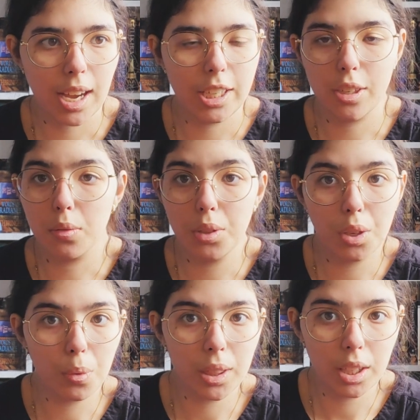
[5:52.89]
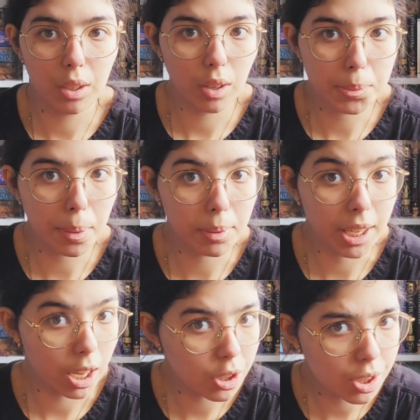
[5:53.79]
I don't know when the US
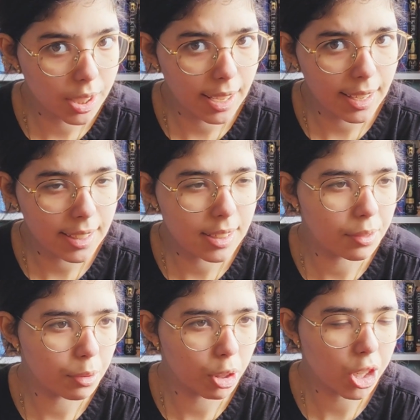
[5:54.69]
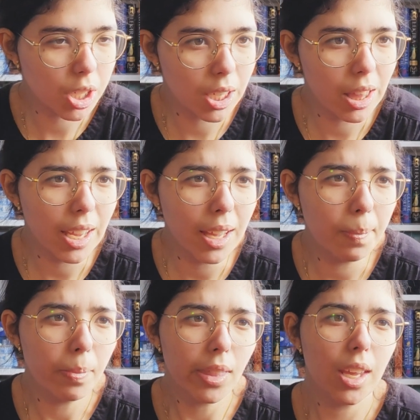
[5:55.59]
publication date is, unfortunately.